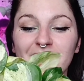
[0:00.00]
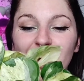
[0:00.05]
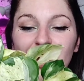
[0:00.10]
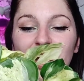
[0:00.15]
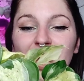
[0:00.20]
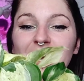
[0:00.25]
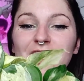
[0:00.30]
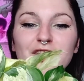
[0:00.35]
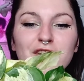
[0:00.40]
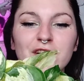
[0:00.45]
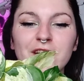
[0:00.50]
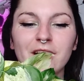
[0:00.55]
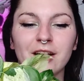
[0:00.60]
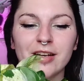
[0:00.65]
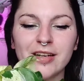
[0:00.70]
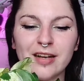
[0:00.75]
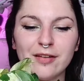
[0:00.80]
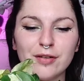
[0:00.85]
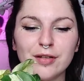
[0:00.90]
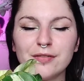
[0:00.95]

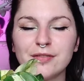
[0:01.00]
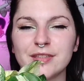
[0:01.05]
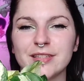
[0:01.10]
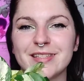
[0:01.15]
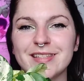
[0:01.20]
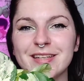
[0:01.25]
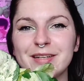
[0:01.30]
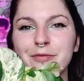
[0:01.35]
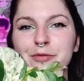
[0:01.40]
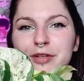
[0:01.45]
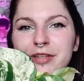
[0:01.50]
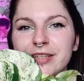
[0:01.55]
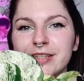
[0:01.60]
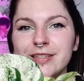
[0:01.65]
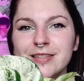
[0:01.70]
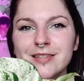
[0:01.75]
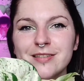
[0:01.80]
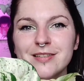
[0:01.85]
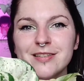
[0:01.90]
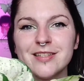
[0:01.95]
I'd never even seen one of
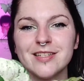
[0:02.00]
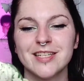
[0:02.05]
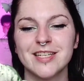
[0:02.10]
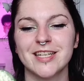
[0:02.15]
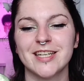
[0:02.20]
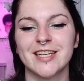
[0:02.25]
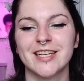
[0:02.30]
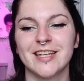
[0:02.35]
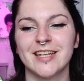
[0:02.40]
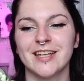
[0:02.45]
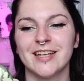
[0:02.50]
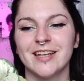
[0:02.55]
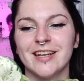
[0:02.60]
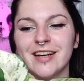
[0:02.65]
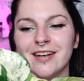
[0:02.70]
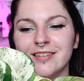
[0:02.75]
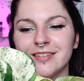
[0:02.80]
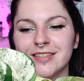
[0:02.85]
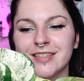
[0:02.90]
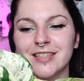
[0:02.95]
these
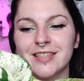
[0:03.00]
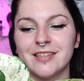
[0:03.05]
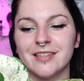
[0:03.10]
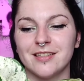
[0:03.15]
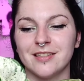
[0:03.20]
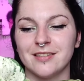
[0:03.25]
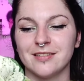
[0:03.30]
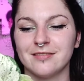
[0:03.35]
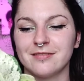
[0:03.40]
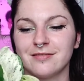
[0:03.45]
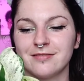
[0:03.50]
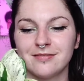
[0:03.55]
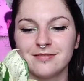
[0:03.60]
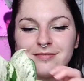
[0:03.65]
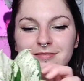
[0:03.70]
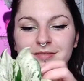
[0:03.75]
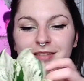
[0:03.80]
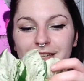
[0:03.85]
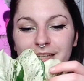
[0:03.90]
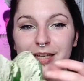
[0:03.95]
until,
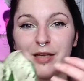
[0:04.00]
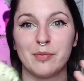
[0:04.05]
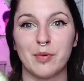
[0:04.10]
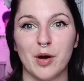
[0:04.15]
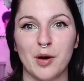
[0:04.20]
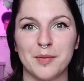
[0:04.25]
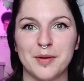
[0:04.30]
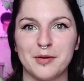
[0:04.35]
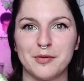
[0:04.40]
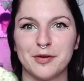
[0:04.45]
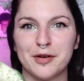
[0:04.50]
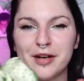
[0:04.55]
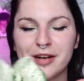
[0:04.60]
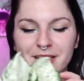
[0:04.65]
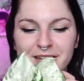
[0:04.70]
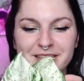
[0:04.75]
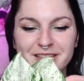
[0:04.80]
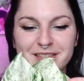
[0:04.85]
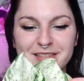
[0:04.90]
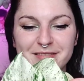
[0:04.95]
like, he bought me one,
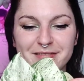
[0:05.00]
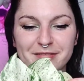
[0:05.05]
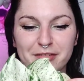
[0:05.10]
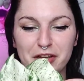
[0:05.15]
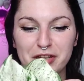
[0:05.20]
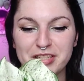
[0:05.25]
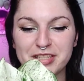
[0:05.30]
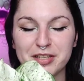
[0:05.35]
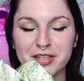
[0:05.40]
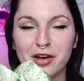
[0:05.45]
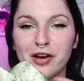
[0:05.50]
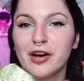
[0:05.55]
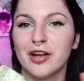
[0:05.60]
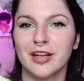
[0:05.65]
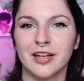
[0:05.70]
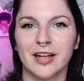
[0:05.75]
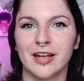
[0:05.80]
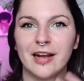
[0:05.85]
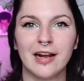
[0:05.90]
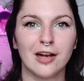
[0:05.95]
and I saw
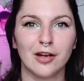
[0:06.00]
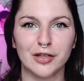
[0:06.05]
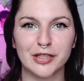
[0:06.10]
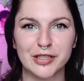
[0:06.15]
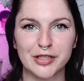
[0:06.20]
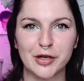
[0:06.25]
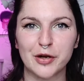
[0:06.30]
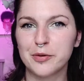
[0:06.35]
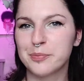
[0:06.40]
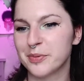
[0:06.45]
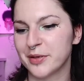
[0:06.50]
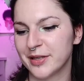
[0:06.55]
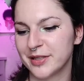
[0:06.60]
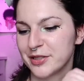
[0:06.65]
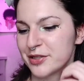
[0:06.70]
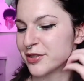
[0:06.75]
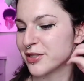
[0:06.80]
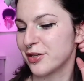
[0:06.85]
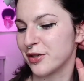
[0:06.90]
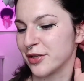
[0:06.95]
it, and then I looked it up, and
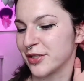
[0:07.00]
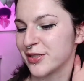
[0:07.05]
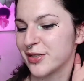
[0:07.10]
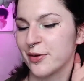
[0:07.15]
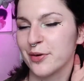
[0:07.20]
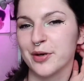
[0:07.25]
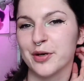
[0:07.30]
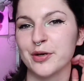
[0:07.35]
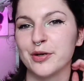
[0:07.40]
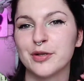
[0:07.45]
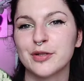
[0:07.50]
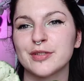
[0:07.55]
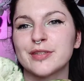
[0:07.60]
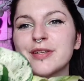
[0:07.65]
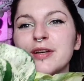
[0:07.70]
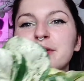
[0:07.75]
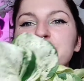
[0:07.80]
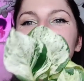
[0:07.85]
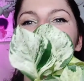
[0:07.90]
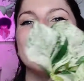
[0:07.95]
it just looks so cool,
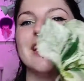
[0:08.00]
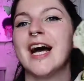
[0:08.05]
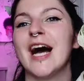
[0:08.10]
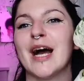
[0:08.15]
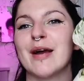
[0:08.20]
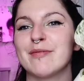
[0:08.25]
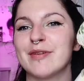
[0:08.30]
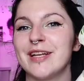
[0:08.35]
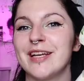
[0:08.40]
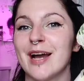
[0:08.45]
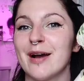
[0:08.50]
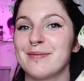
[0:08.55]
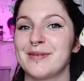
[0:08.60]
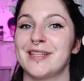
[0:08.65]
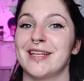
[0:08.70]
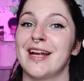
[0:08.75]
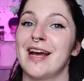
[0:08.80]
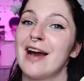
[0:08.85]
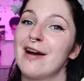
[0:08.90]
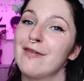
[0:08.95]
so I'm really
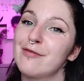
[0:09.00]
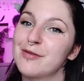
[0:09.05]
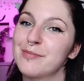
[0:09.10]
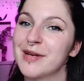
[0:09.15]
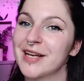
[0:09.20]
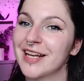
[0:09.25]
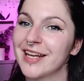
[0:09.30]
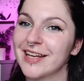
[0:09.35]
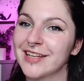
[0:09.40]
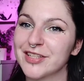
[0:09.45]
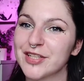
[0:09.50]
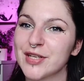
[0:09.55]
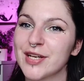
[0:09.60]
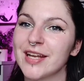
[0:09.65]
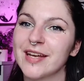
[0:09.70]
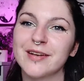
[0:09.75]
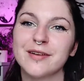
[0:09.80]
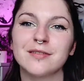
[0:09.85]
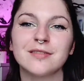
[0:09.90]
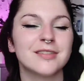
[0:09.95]
happy that I have one in my collection
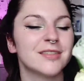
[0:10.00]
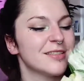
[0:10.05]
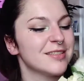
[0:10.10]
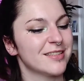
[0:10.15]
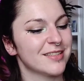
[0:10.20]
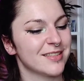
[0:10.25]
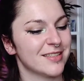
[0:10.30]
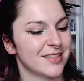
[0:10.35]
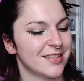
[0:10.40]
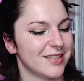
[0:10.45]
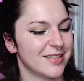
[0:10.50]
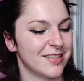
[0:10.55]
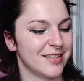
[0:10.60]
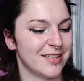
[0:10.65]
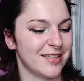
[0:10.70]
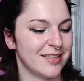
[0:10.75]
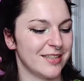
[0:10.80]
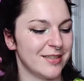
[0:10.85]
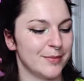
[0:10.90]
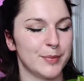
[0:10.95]
now.
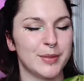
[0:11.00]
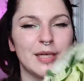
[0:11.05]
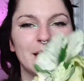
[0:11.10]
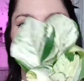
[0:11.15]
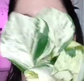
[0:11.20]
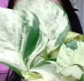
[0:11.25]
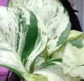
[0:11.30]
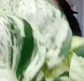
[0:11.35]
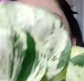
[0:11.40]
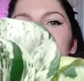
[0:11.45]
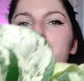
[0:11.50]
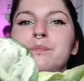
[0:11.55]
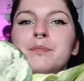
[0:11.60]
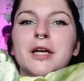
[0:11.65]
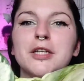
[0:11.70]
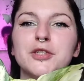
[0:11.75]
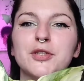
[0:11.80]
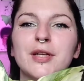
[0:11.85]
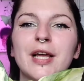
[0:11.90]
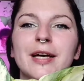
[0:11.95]
But yeah,
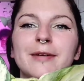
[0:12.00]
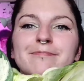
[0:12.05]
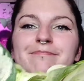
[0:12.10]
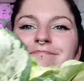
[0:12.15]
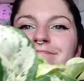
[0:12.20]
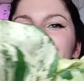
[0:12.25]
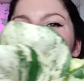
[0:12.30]
manjula.